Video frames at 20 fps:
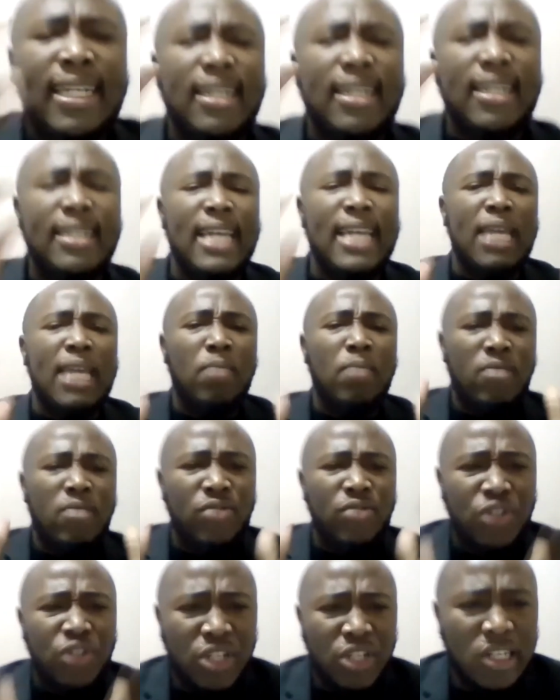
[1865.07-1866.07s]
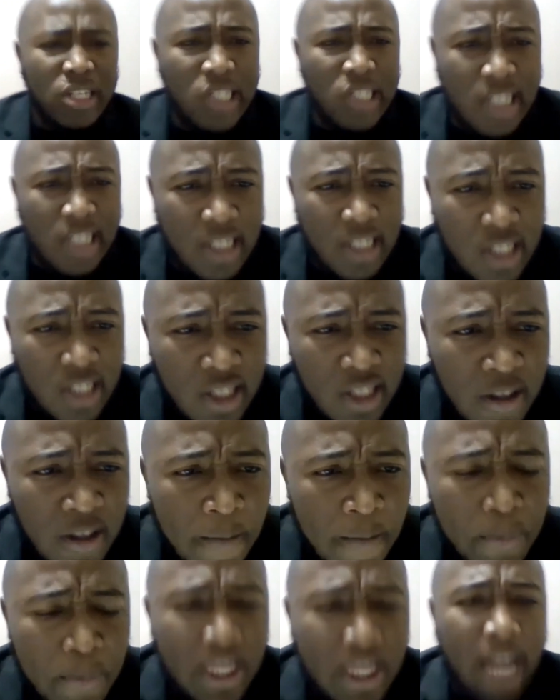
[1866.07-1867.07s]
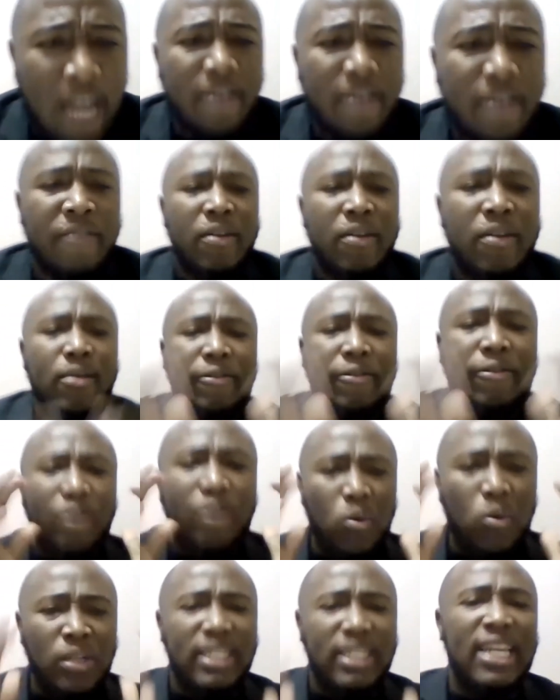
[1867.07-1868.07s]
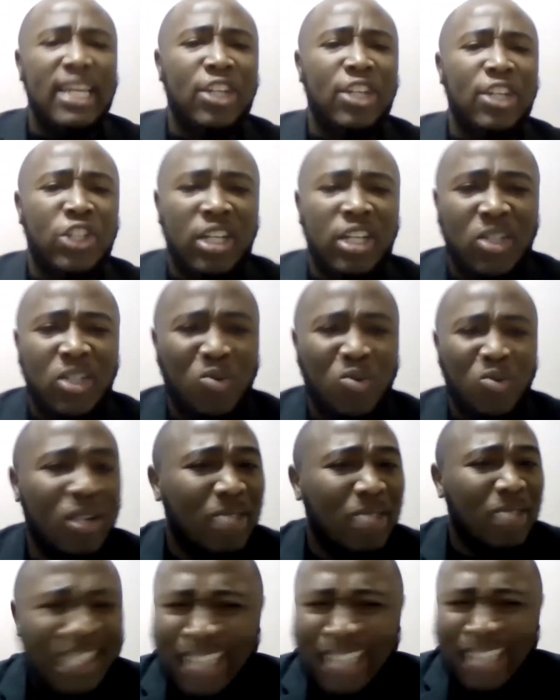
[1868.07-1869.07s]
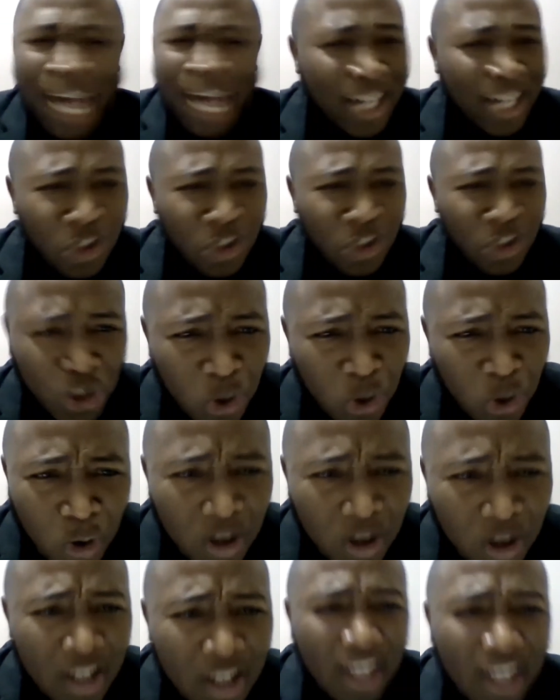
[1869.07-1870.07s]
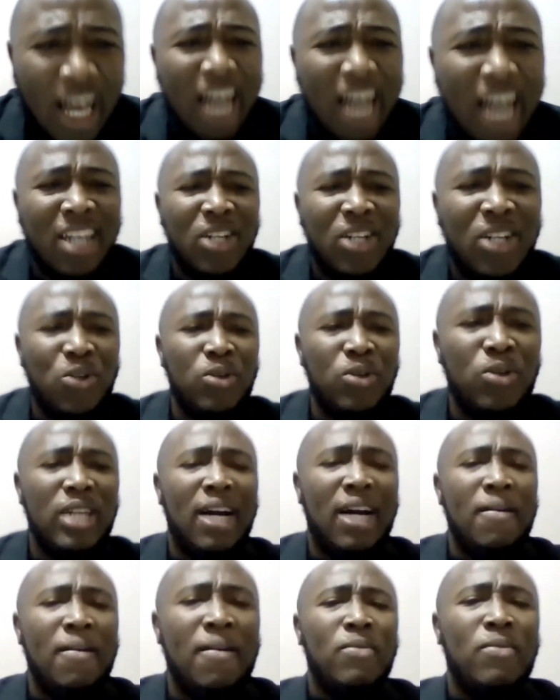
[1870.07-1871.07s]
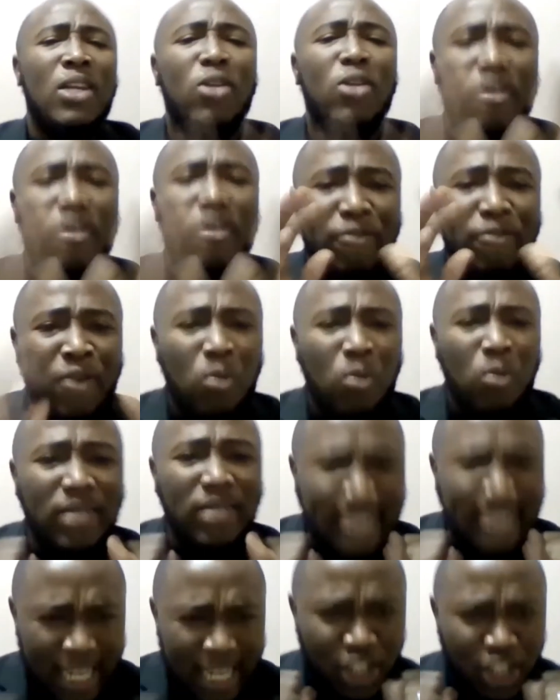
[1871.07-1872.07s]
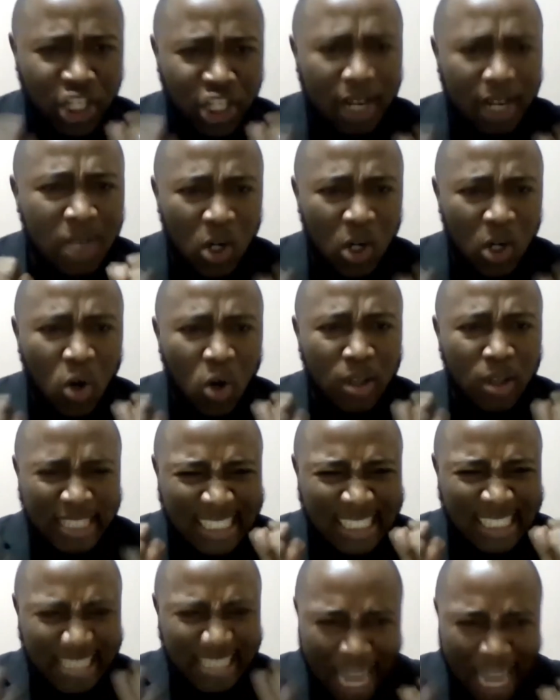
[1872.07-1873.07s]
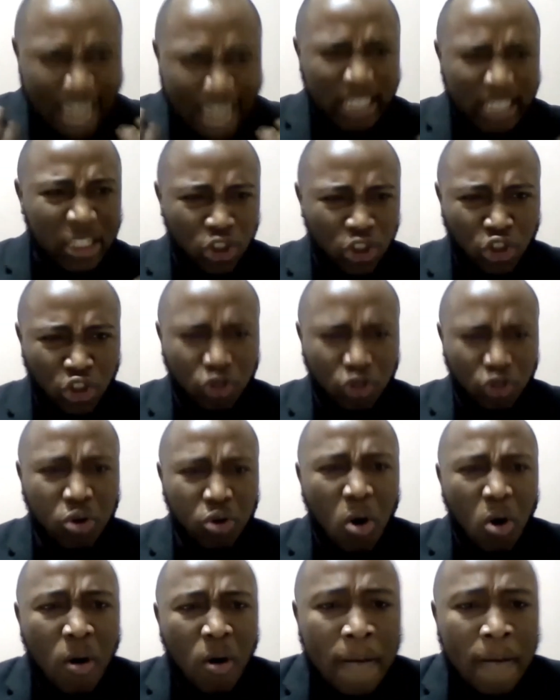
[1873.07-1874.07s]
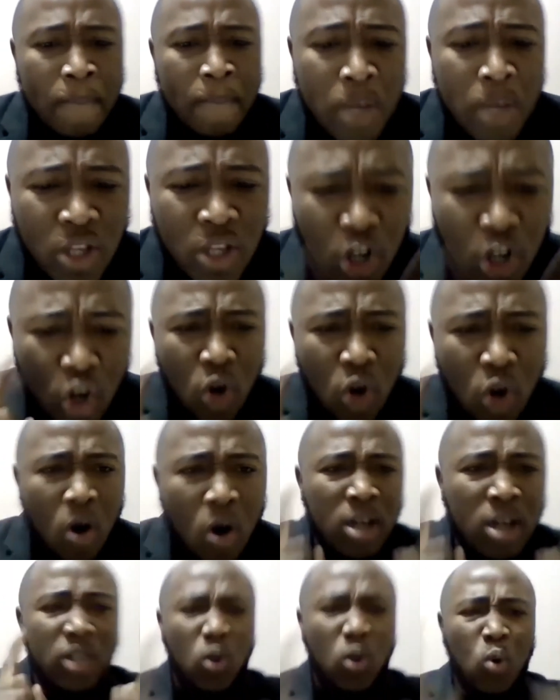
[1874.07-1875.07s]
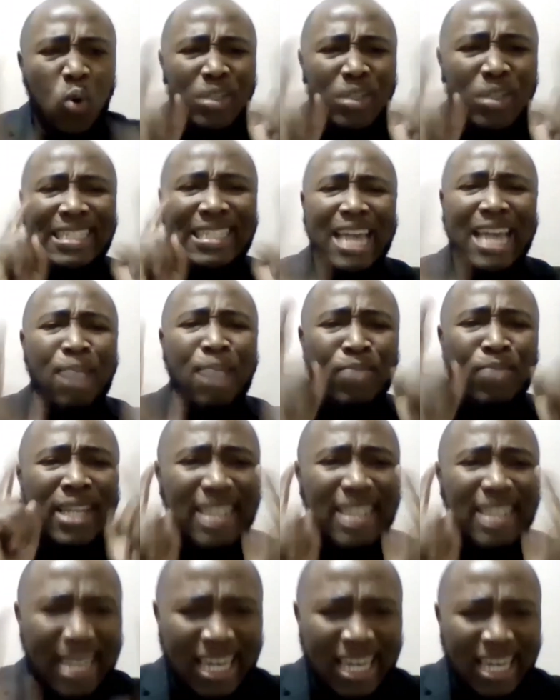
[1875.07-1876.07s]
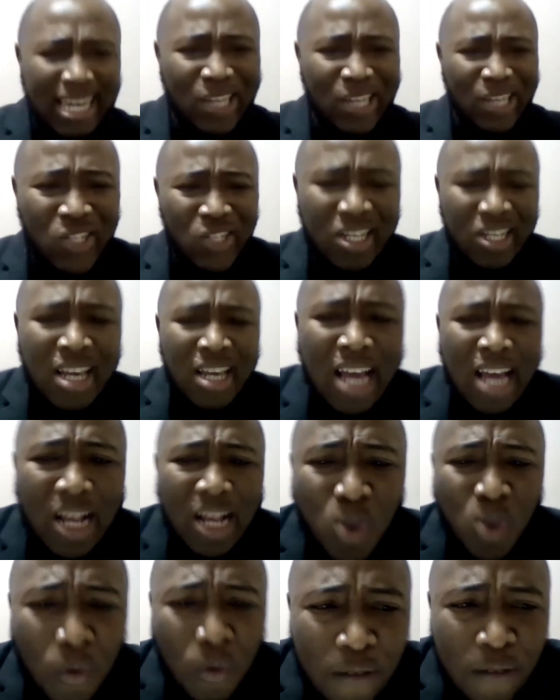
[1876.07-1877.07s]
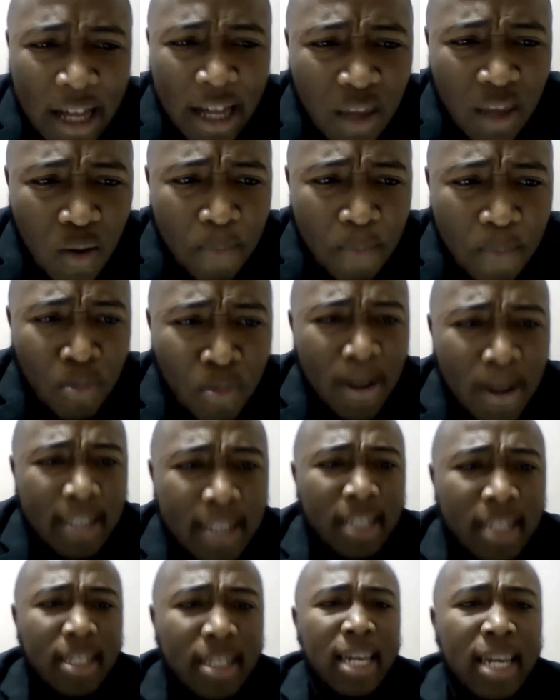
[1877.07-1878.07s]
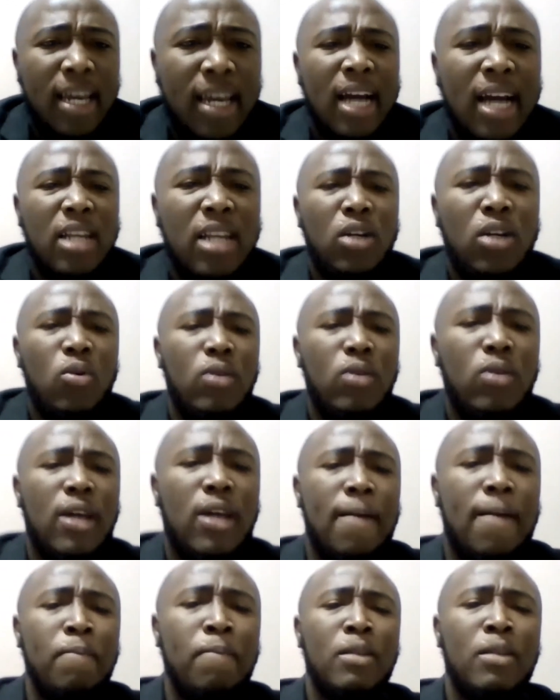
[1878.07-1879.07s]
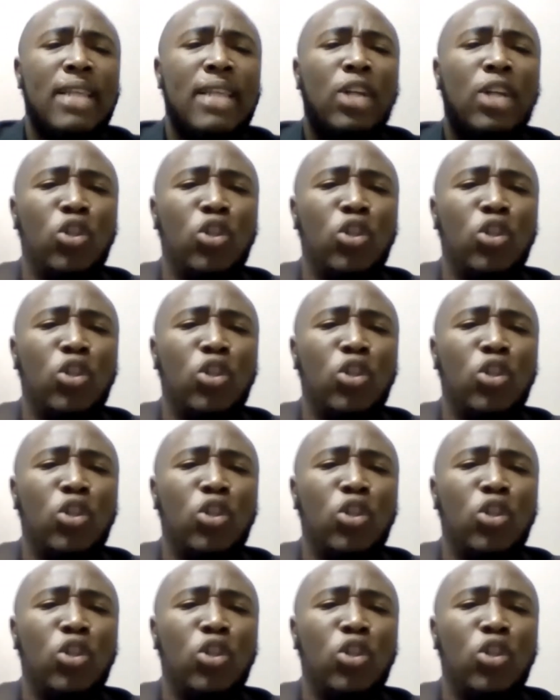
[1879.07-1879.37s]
the name of Jesus that the very foundations will stand sure. Hallelujah. The, the foundation of the Lord standeth strong. The Lord knows them that are his. And so, Father, we pray today, hallelujah, that